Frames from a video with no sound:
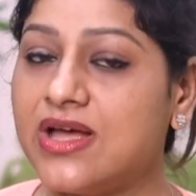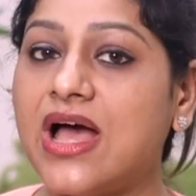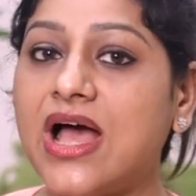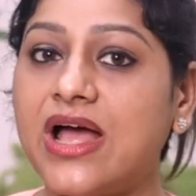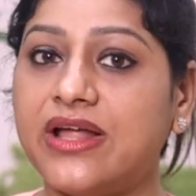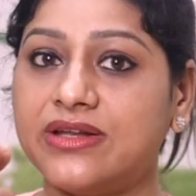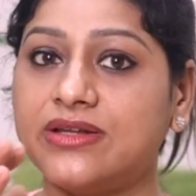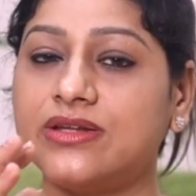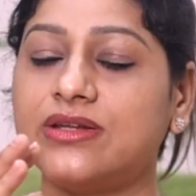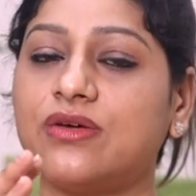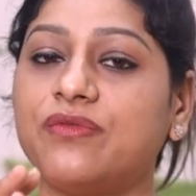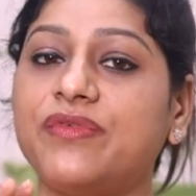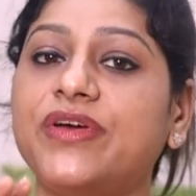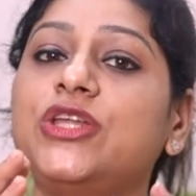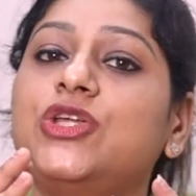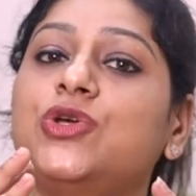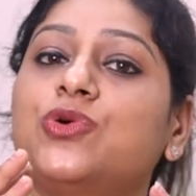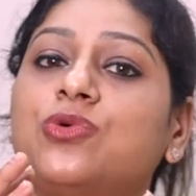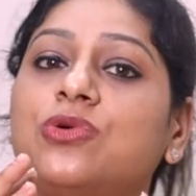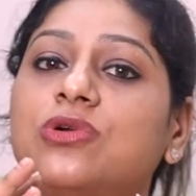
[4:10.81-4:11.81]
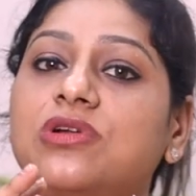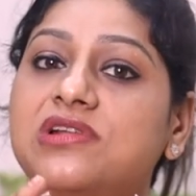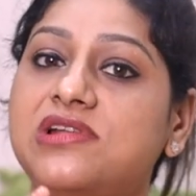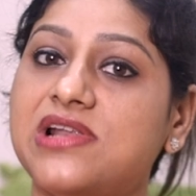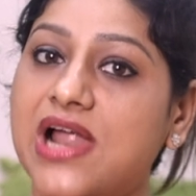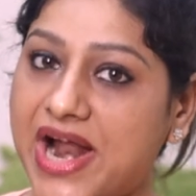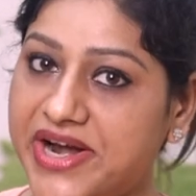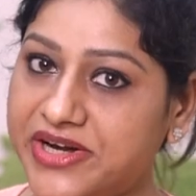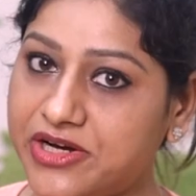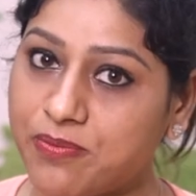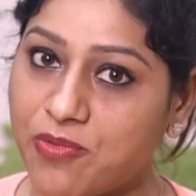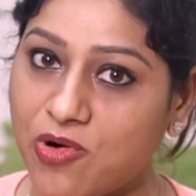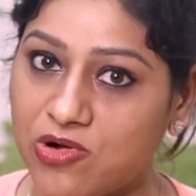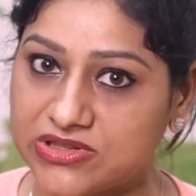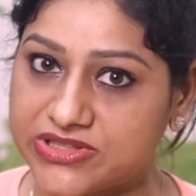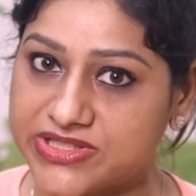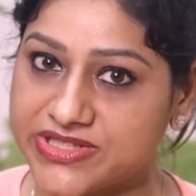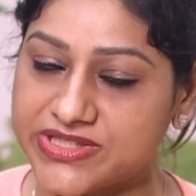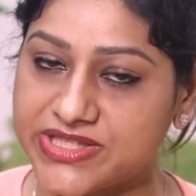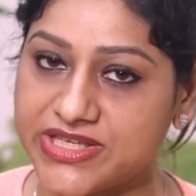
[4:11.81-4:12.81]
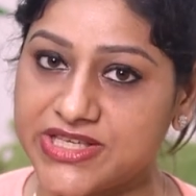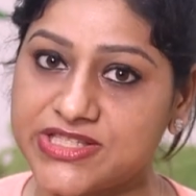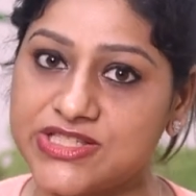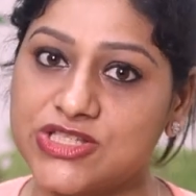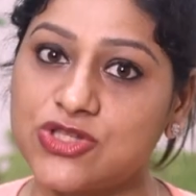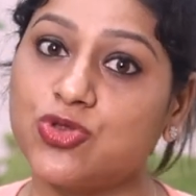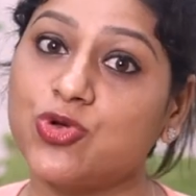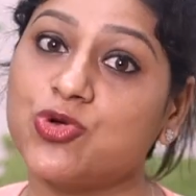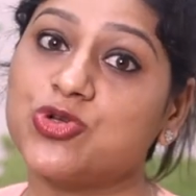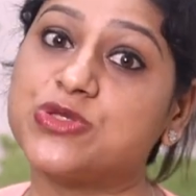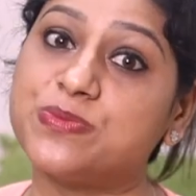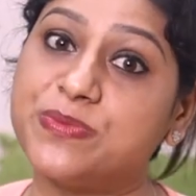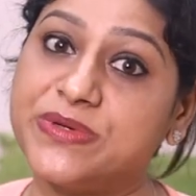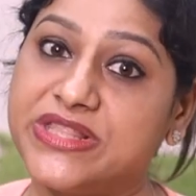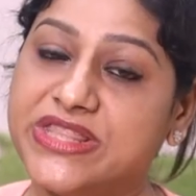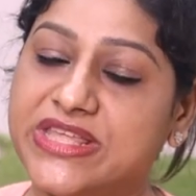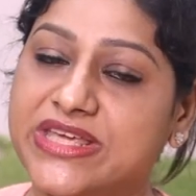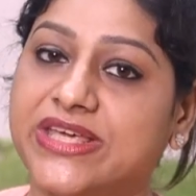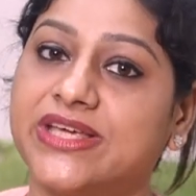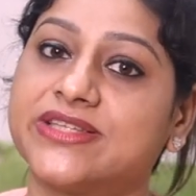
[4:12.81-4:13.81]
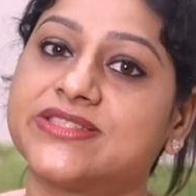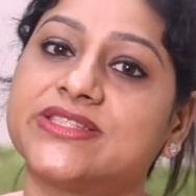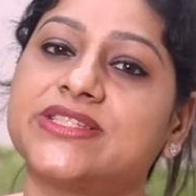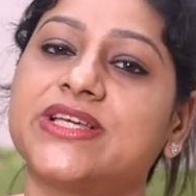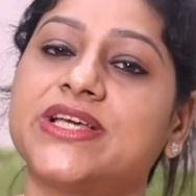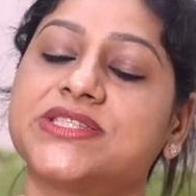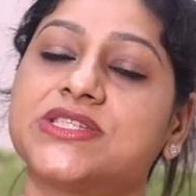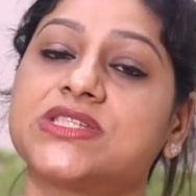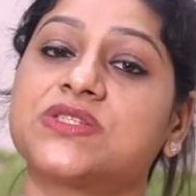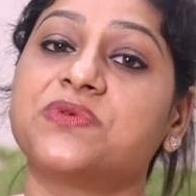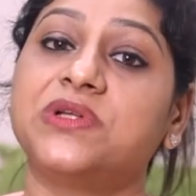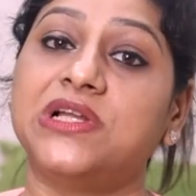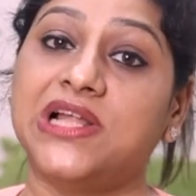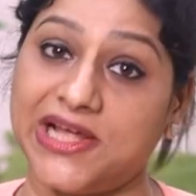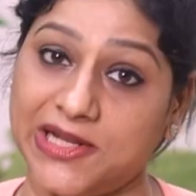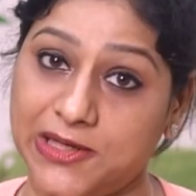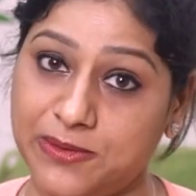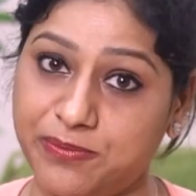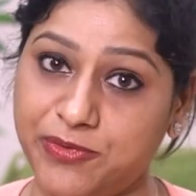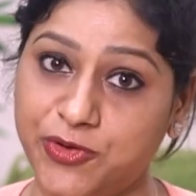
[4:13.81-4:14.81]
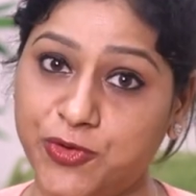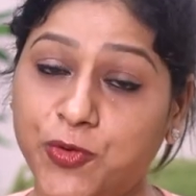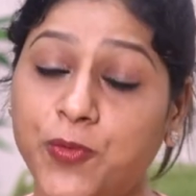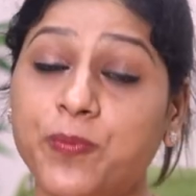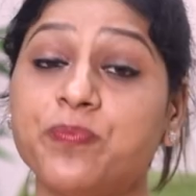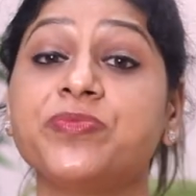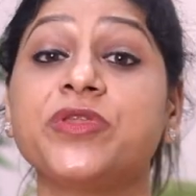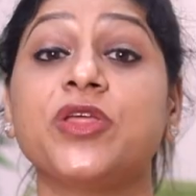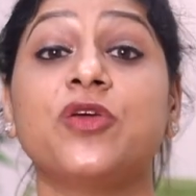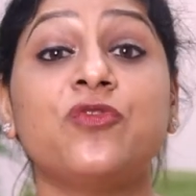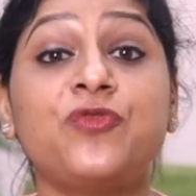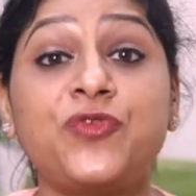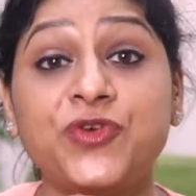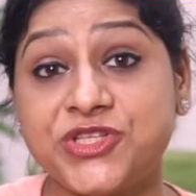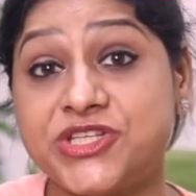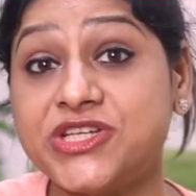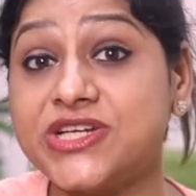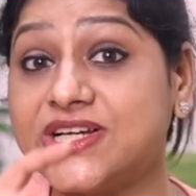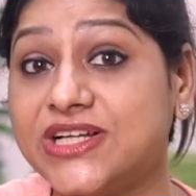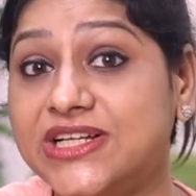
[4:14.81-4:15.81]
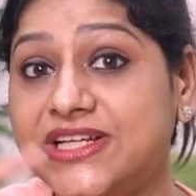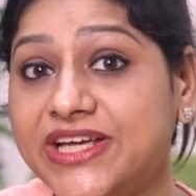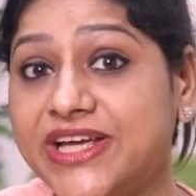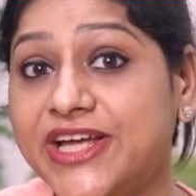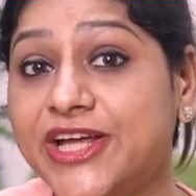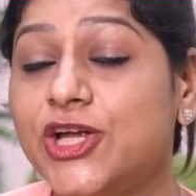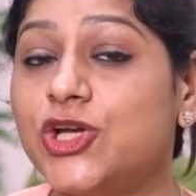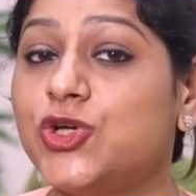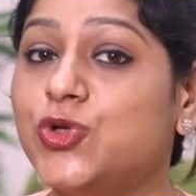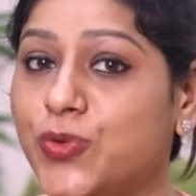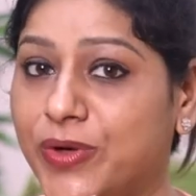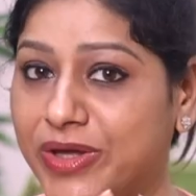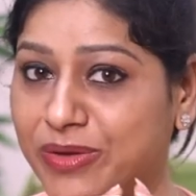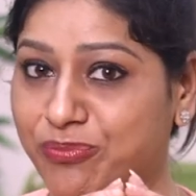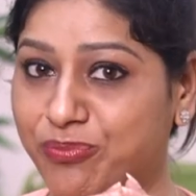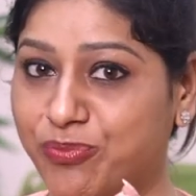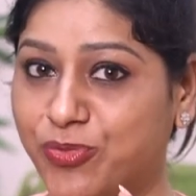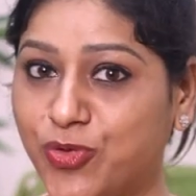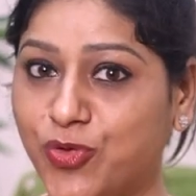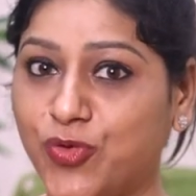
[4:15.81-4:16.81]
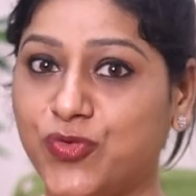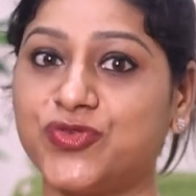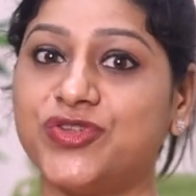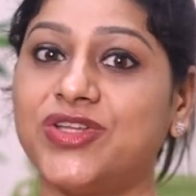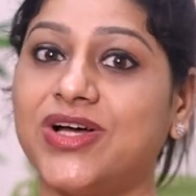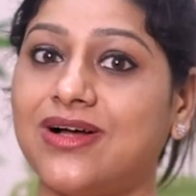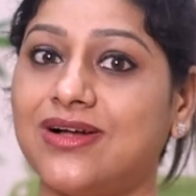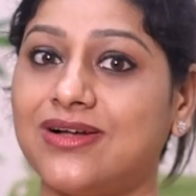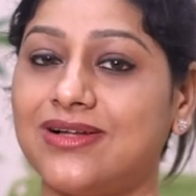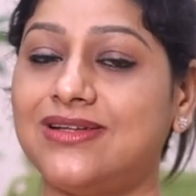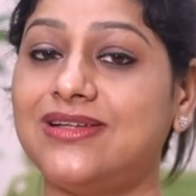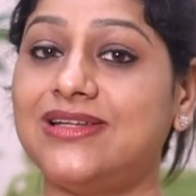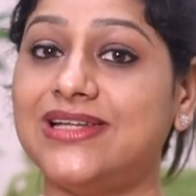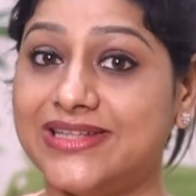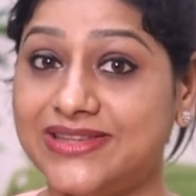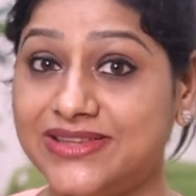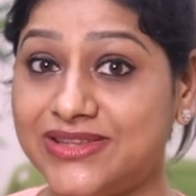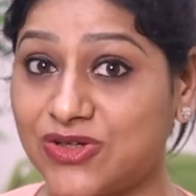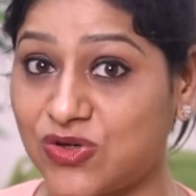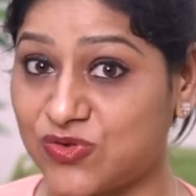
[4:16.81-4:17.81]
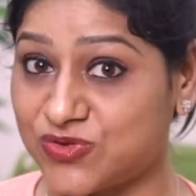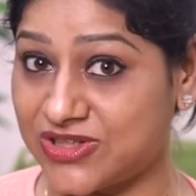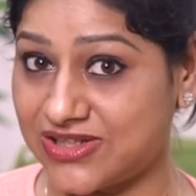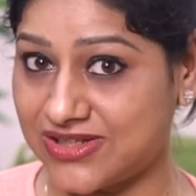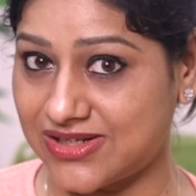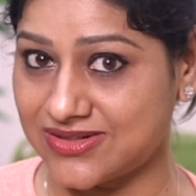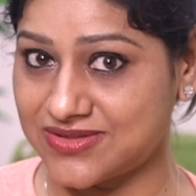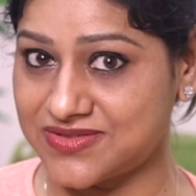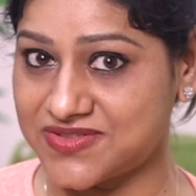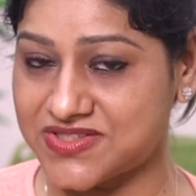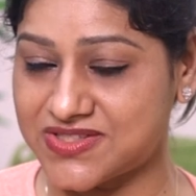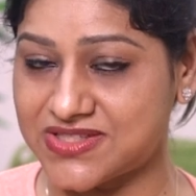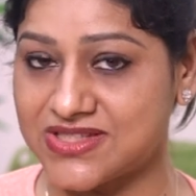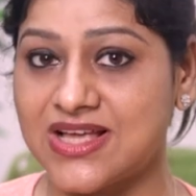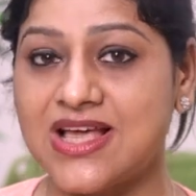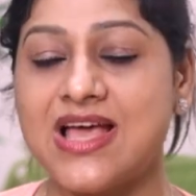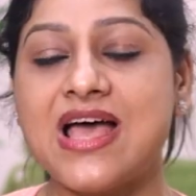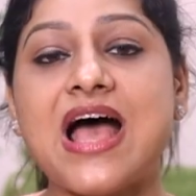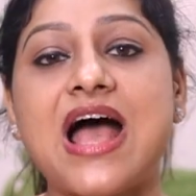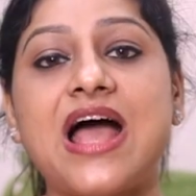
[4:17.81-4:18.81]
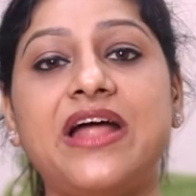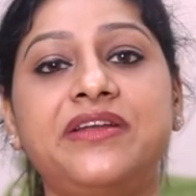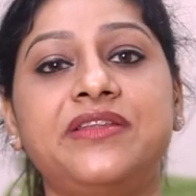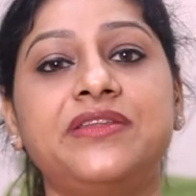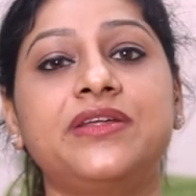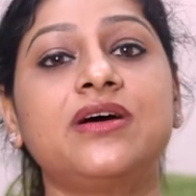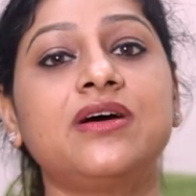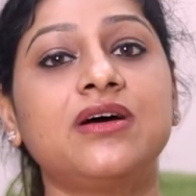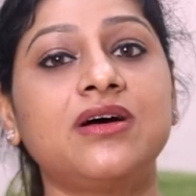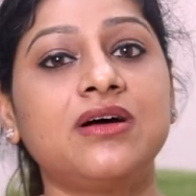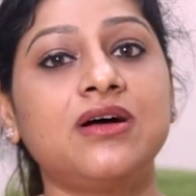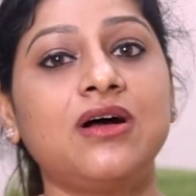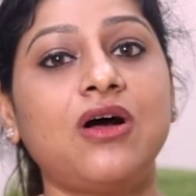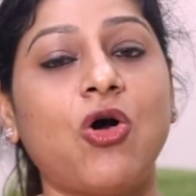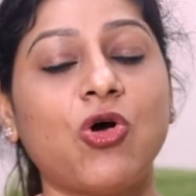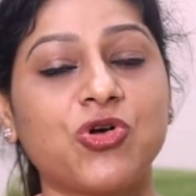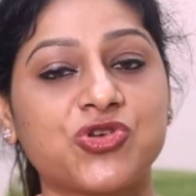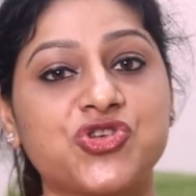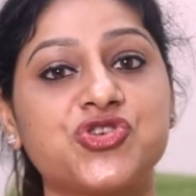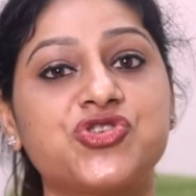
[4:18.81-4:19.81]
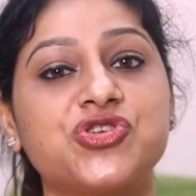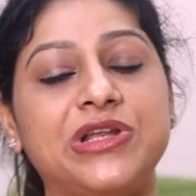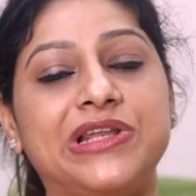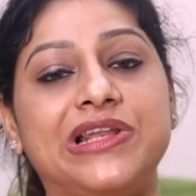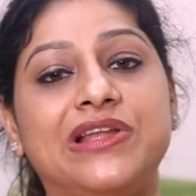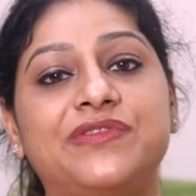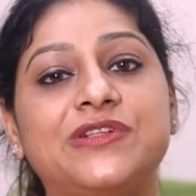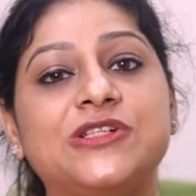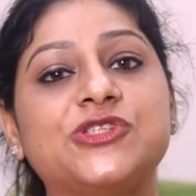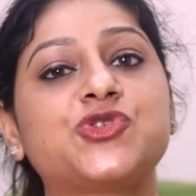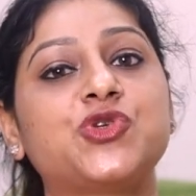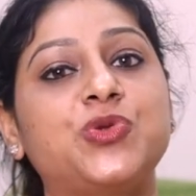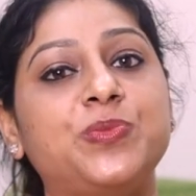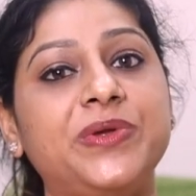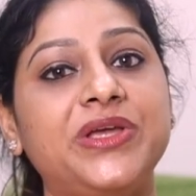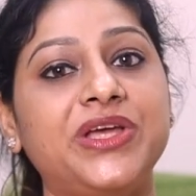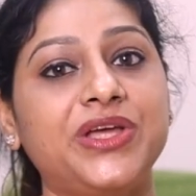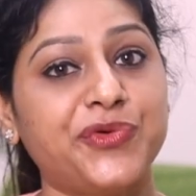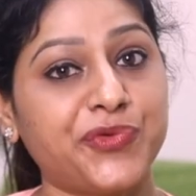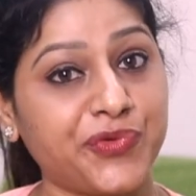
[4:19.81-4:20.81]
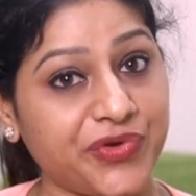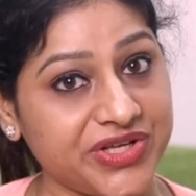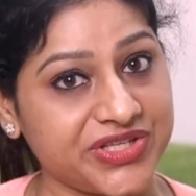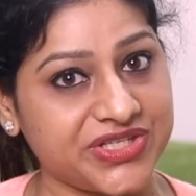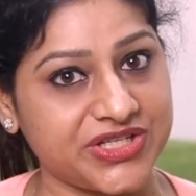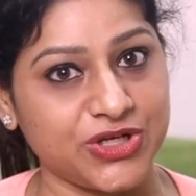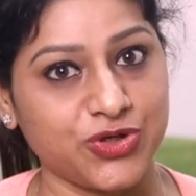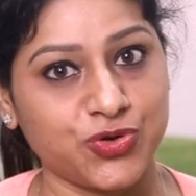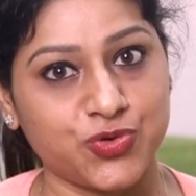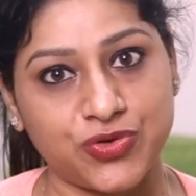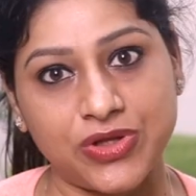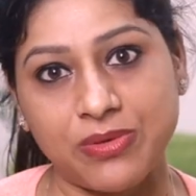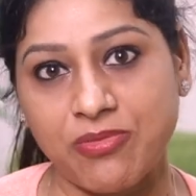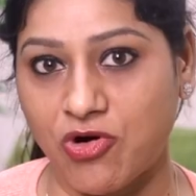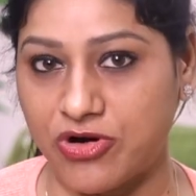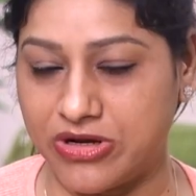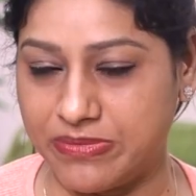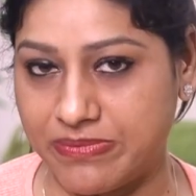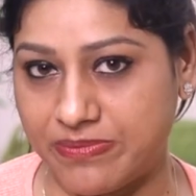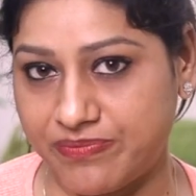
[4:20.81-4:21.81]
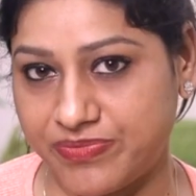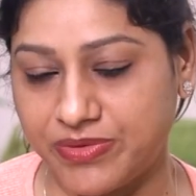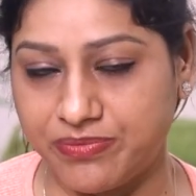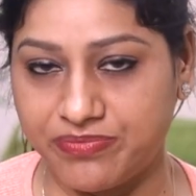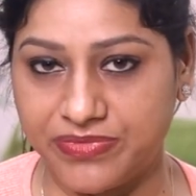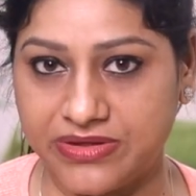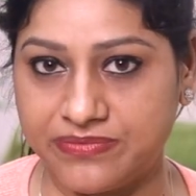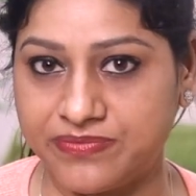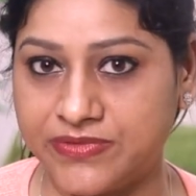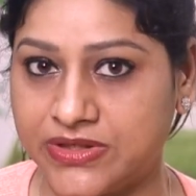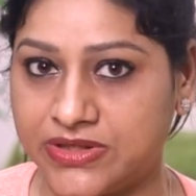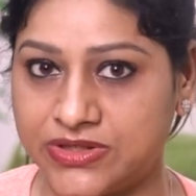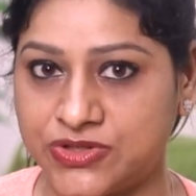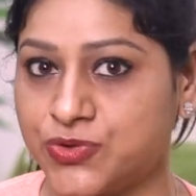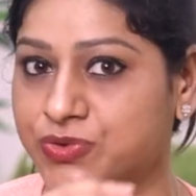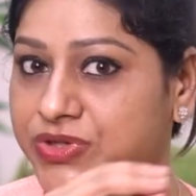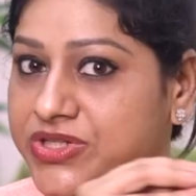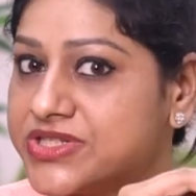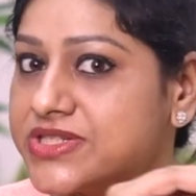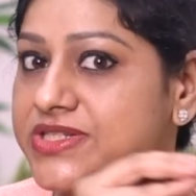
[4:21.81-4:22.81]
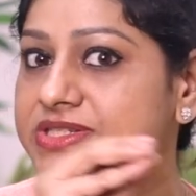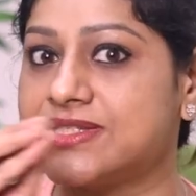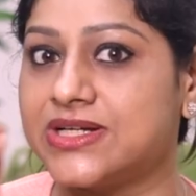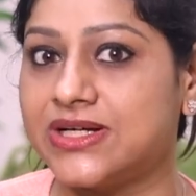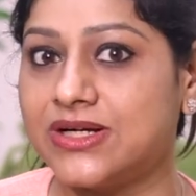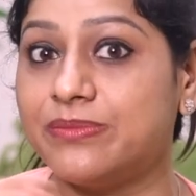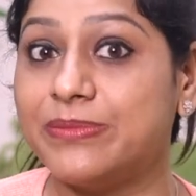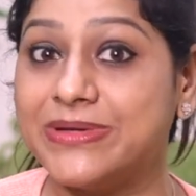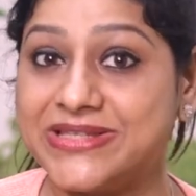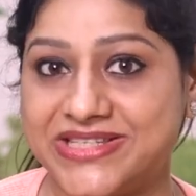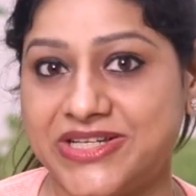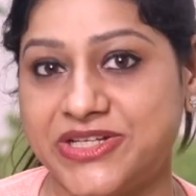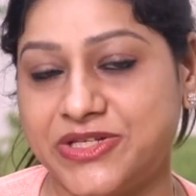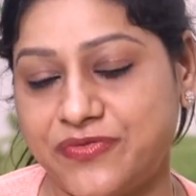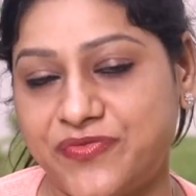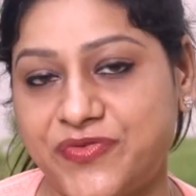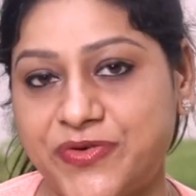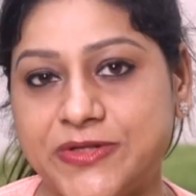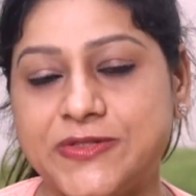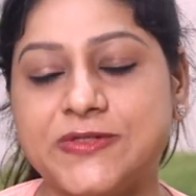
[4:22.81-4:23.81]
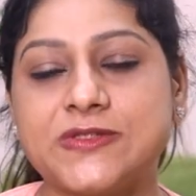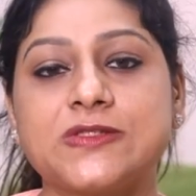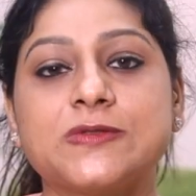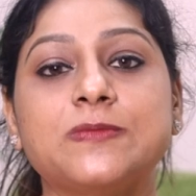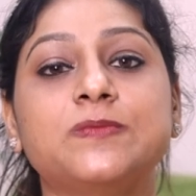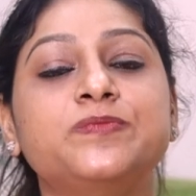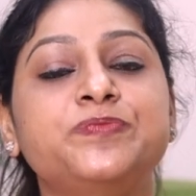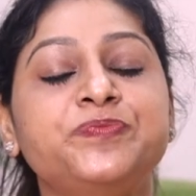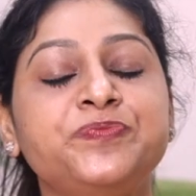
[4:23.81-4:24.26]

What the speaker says: And when you land up all these things, those breathing exercises will help you physically to improve the length of the lungs, and the oxygen levels should be reaching to the body. So this is the basic difference.